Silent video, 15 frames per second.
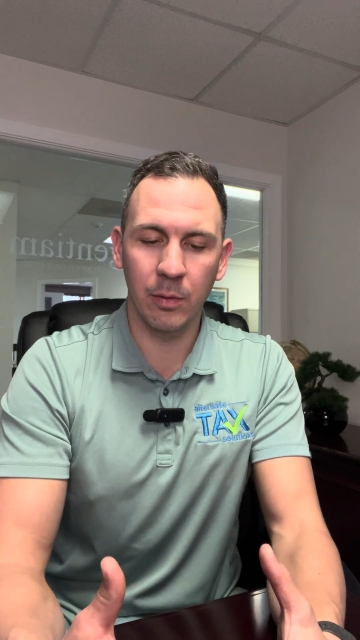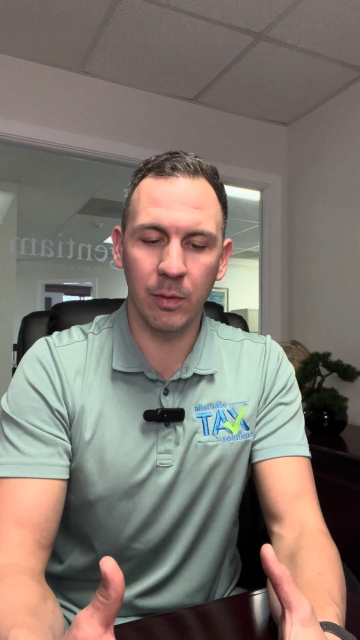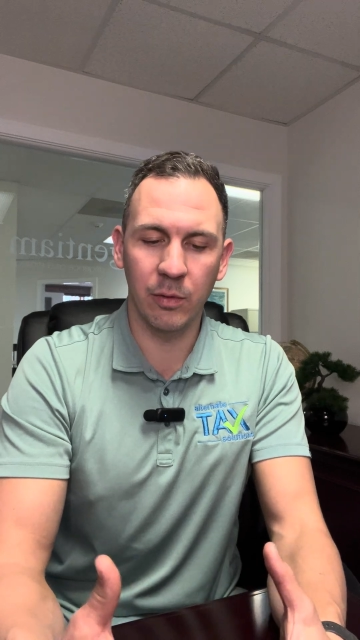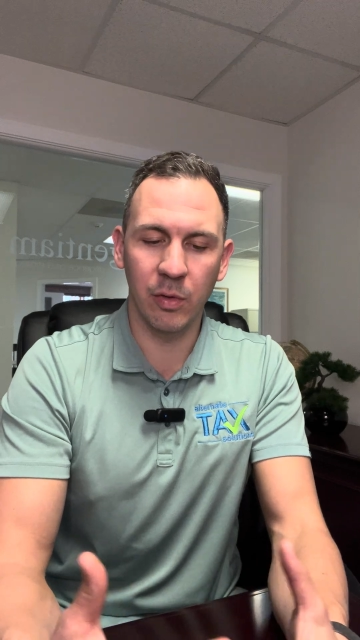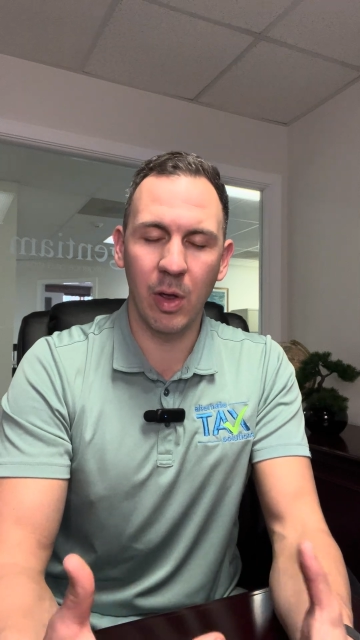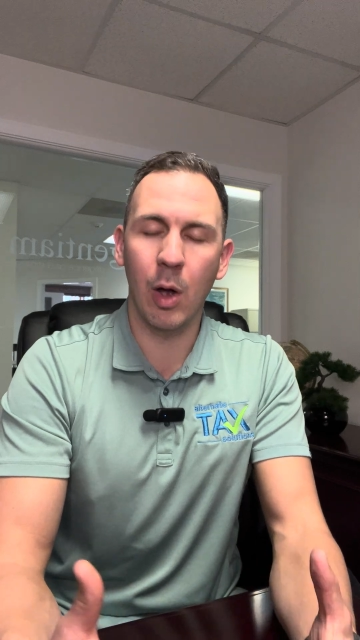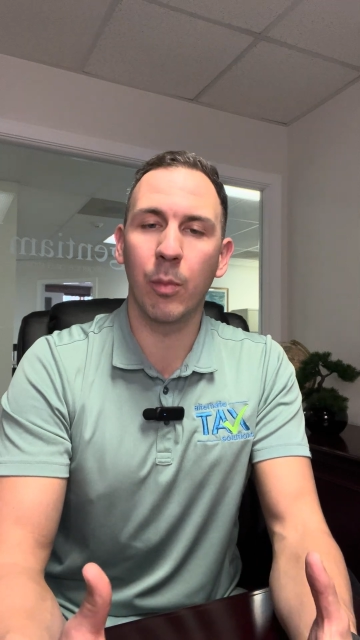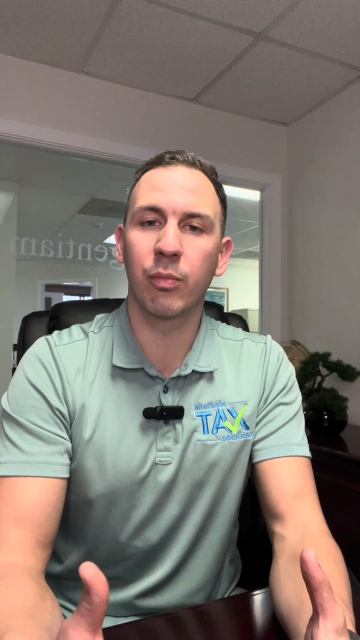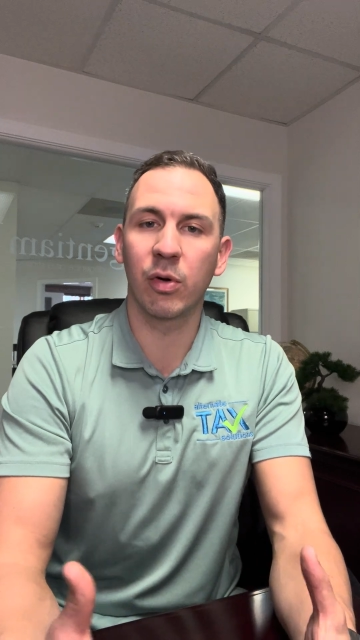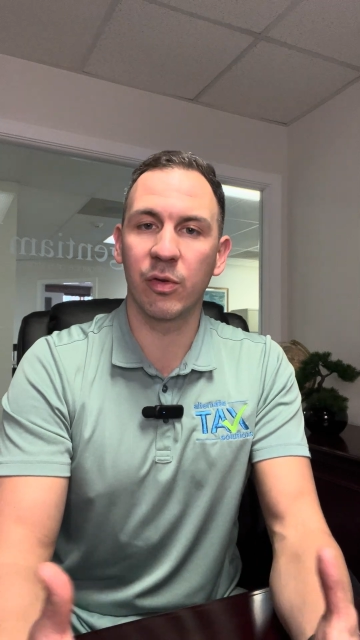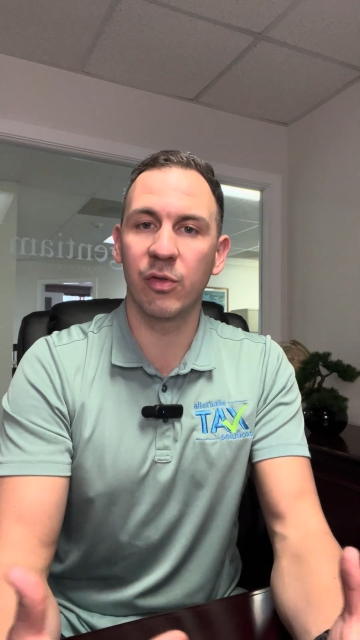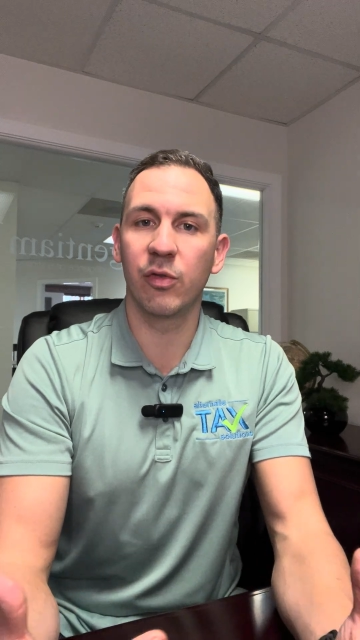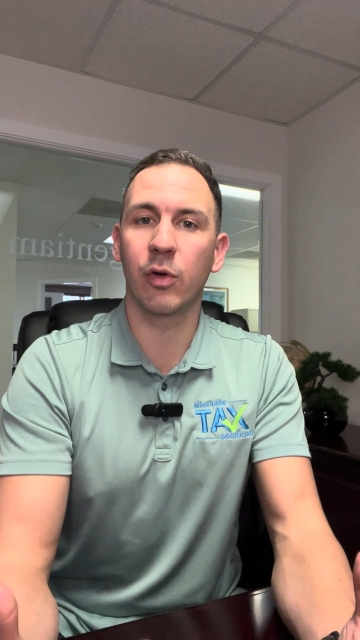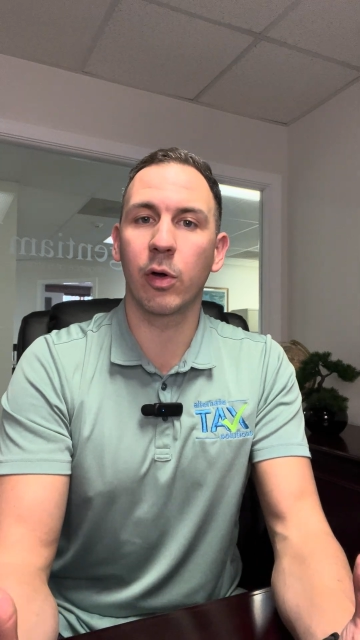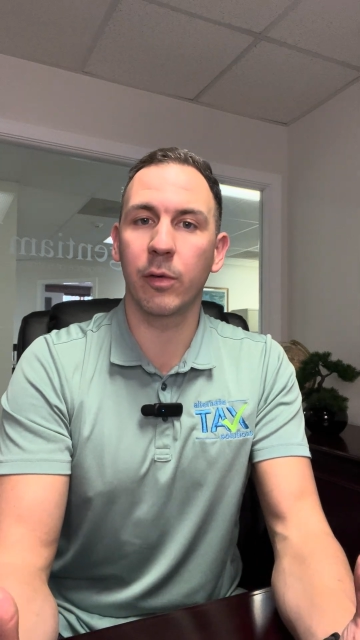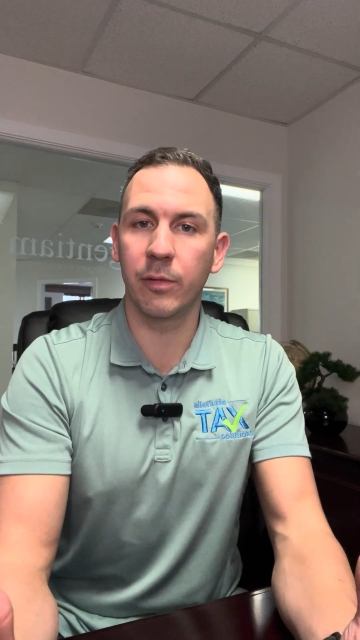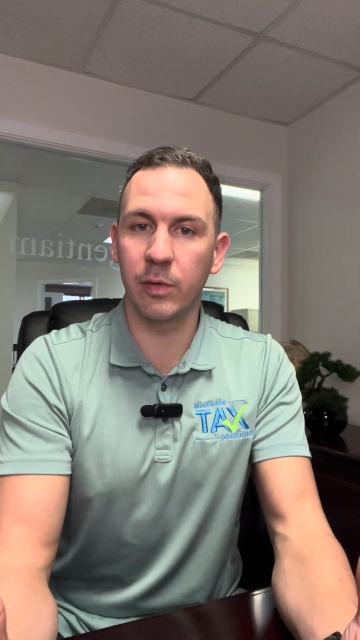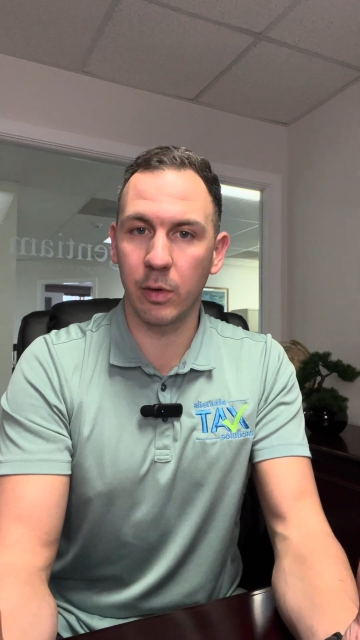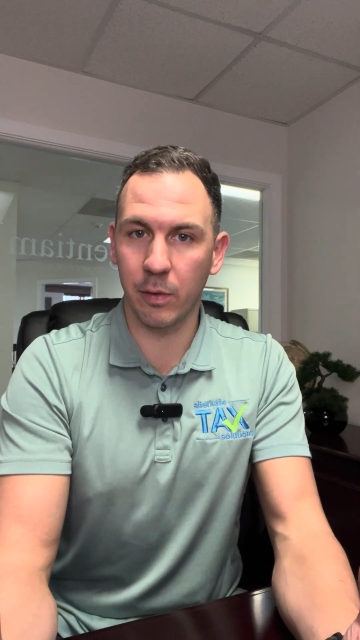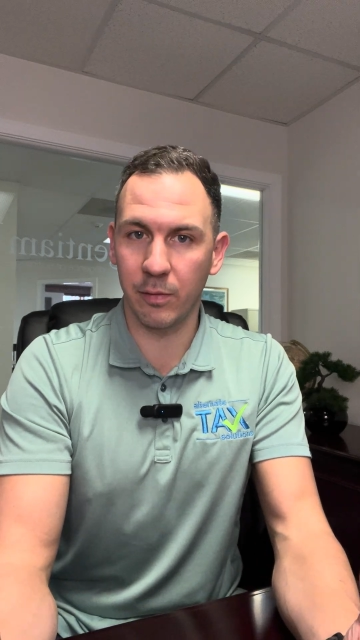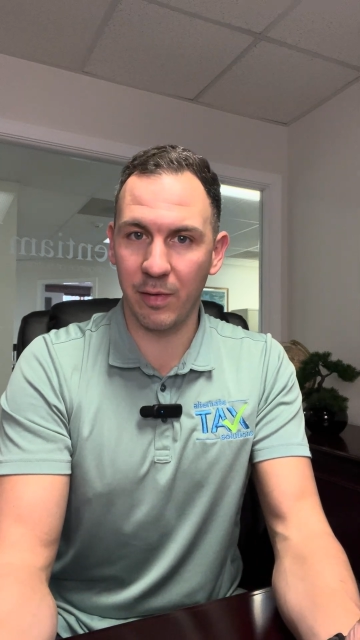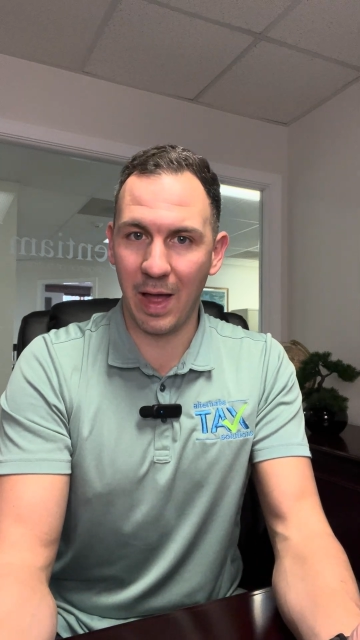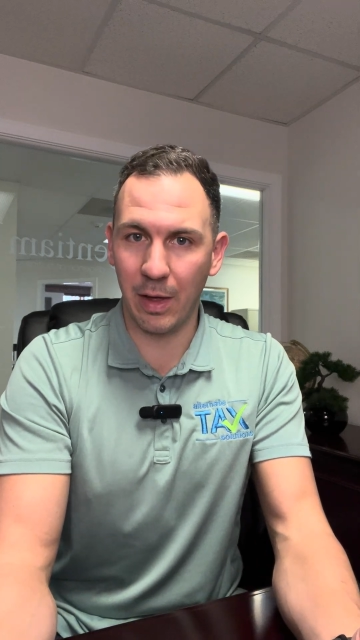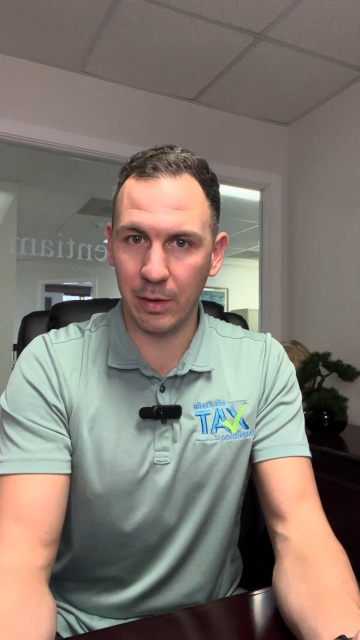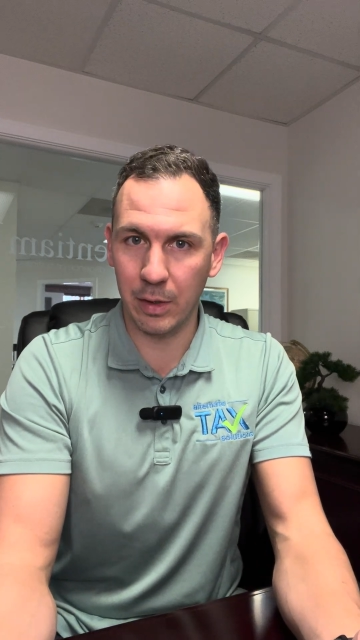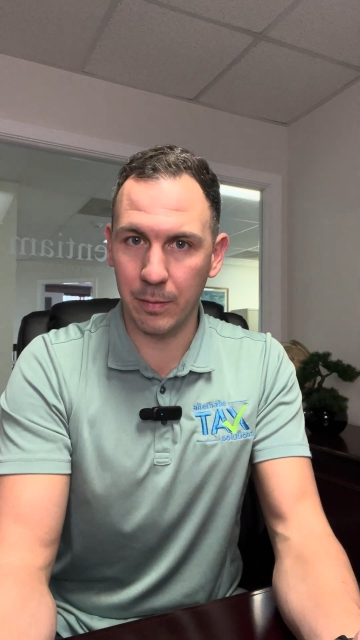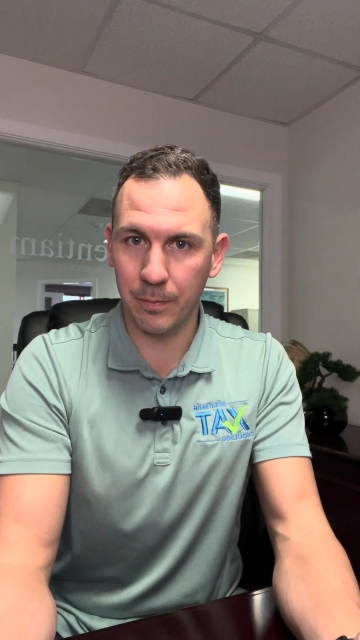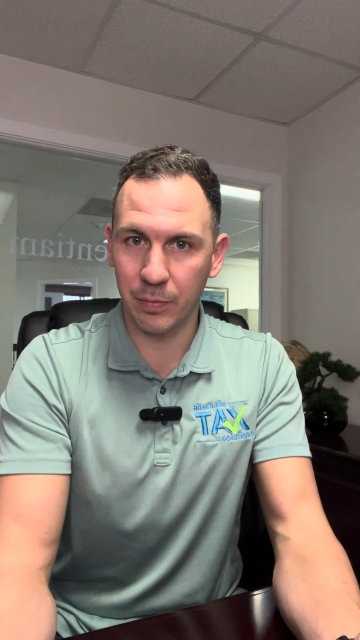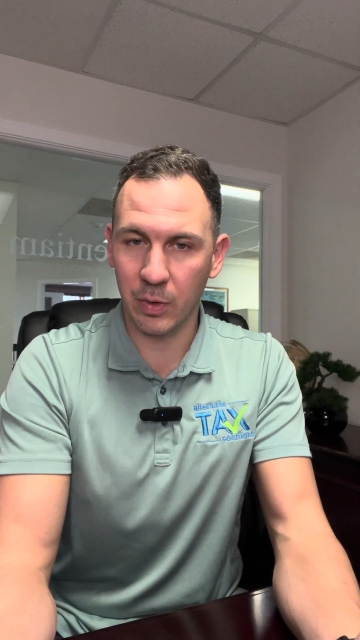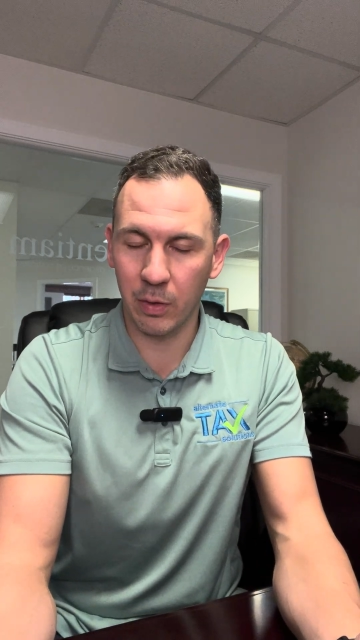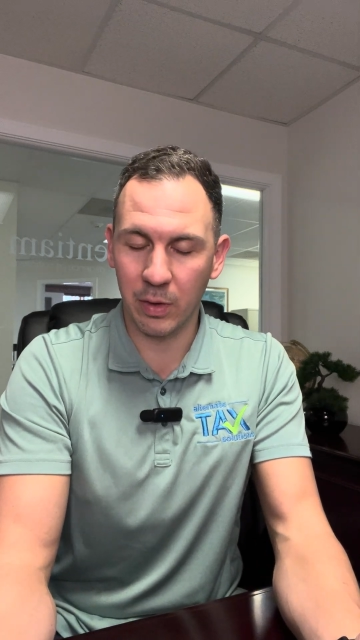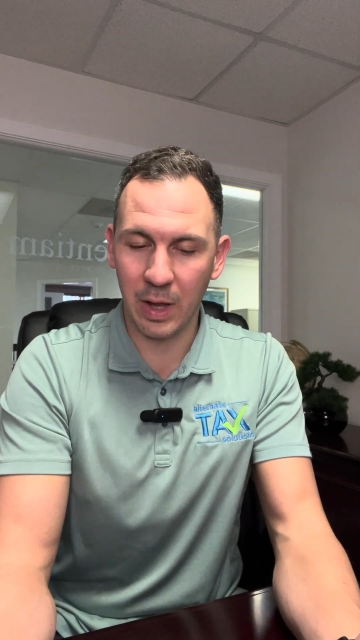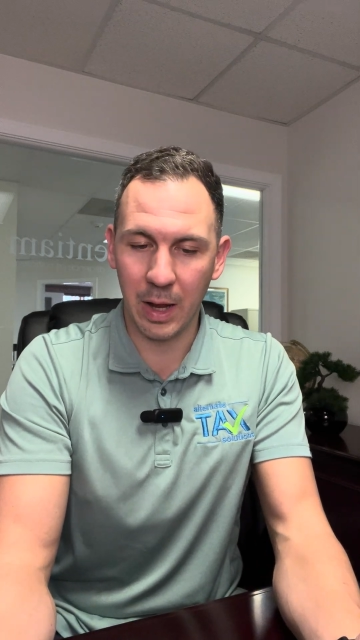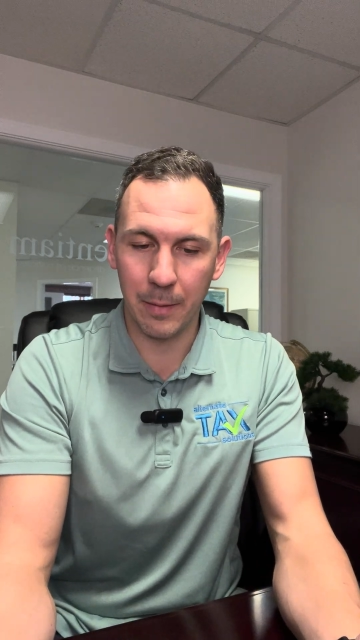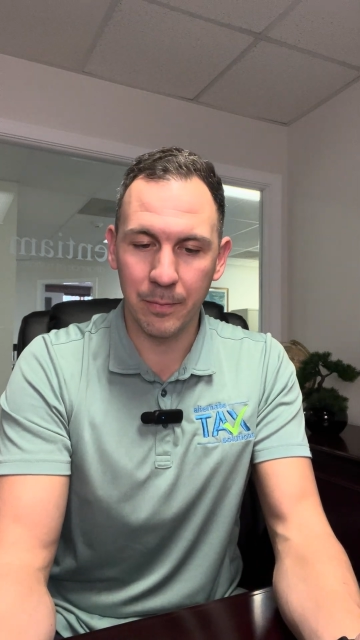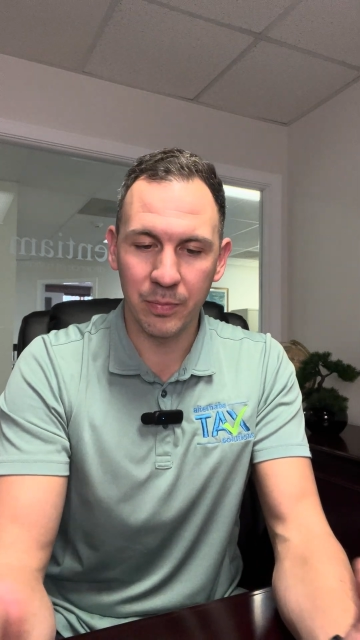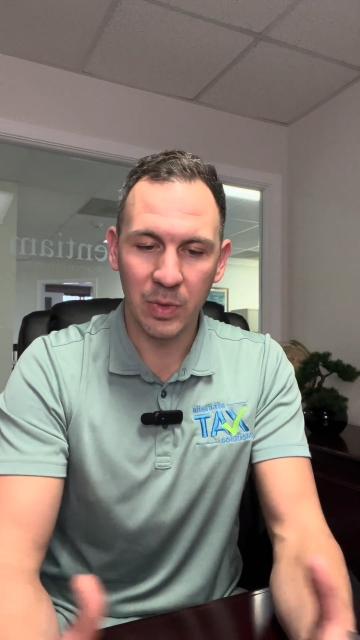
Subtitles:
to help preserve your value. Okay.